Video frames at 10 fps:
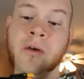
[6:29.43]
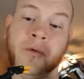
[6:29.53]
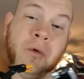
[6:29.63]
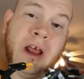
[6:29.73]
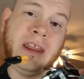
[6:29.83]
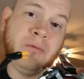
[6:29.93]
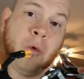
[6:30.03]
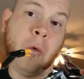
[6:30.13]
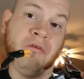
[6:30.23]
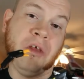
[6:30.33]
For one, I
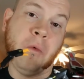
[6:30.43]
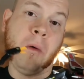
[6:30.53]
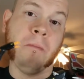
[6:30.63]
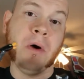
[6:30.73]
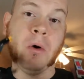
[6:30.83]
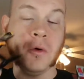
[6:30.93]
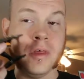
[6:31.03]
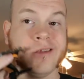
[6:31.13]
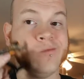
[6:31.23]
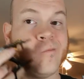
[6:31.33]
didn't really want
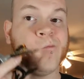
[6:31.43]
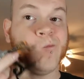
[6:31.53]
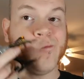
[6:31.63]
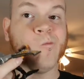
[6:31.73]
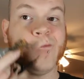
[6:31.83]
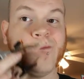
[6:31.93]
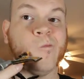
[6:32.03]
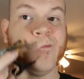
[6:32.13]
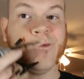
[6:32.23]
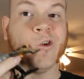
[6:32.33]
both, and
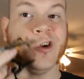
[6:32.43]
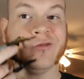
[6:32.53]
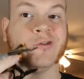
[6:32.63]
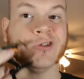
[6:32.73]
I'm good for